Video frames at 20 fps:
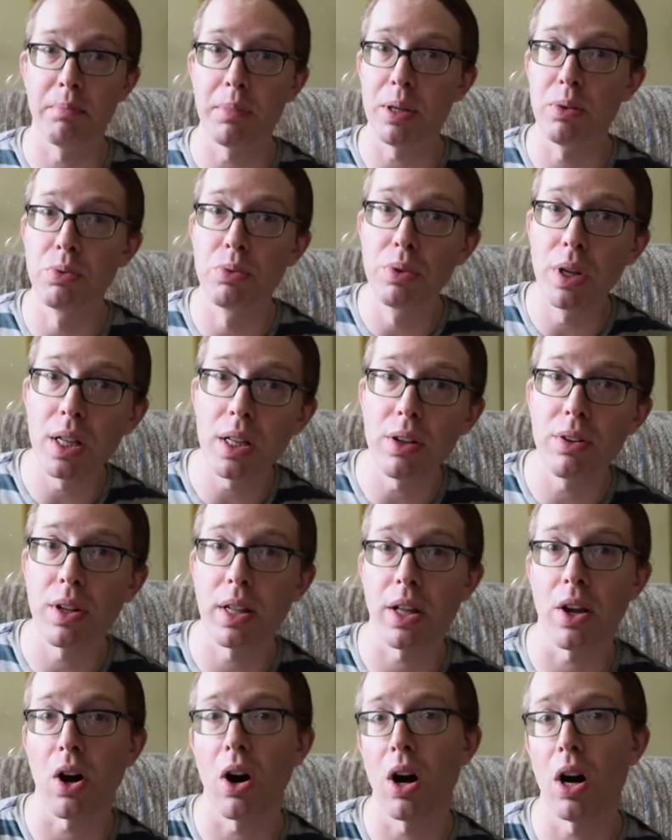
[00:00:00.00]
be really,
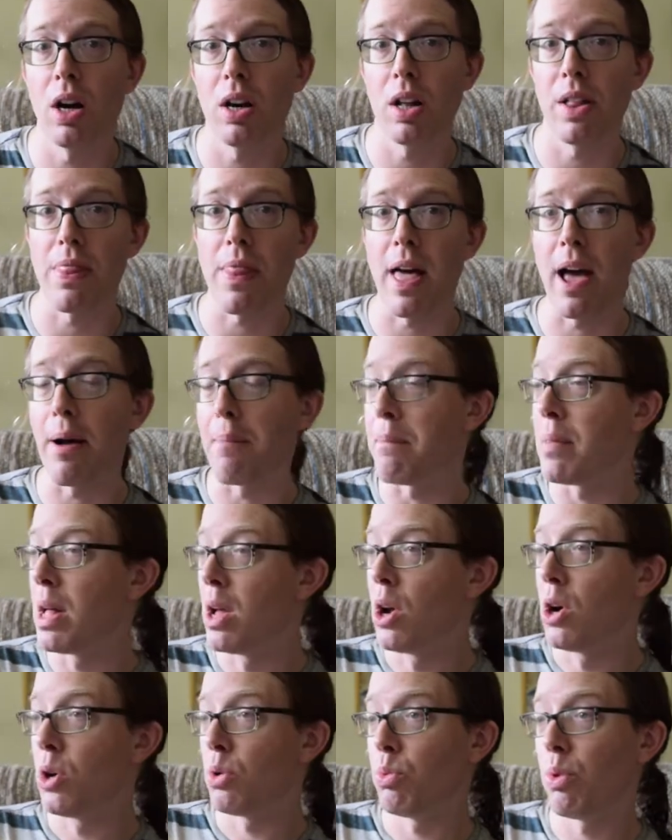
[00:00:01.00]
really hard on them,
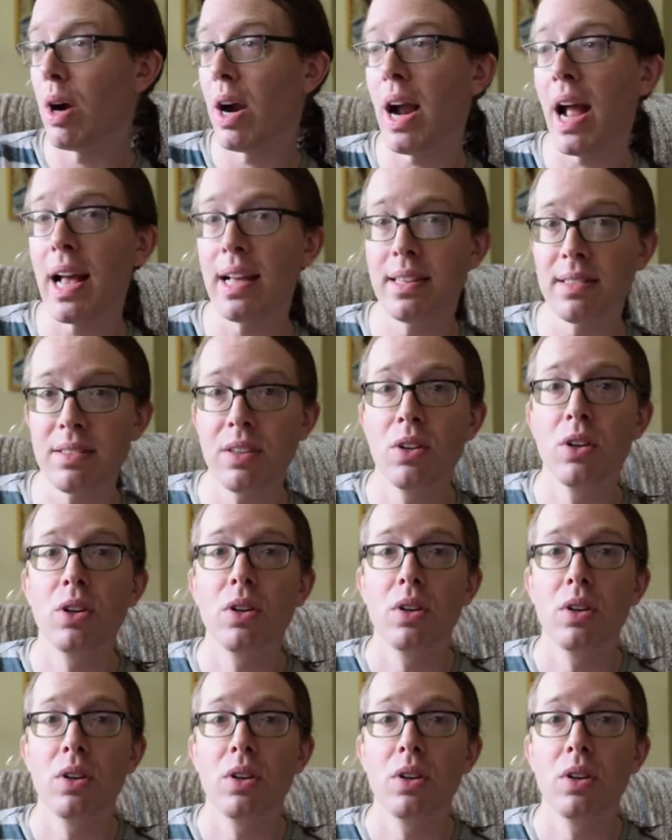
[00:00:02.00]
whereas